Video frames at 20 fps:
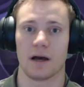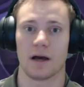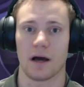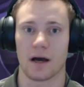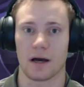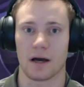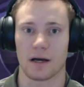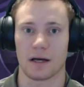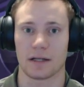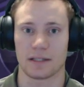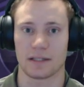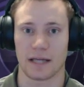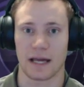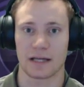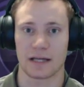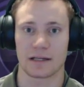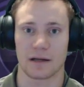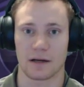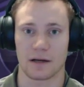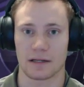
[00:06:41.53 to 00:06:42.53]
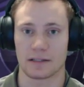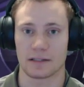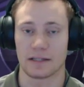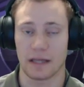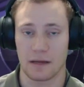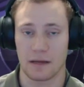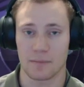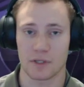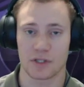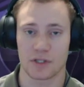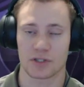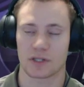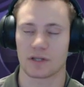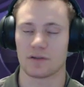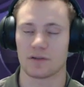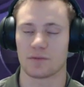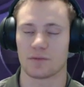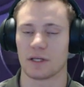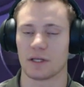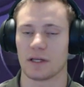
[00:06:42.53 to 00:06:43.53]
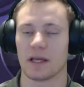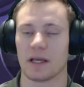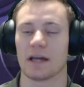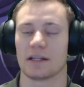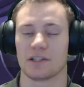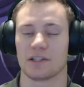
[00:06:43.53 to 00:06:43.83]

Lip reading: attack damage, excuse me,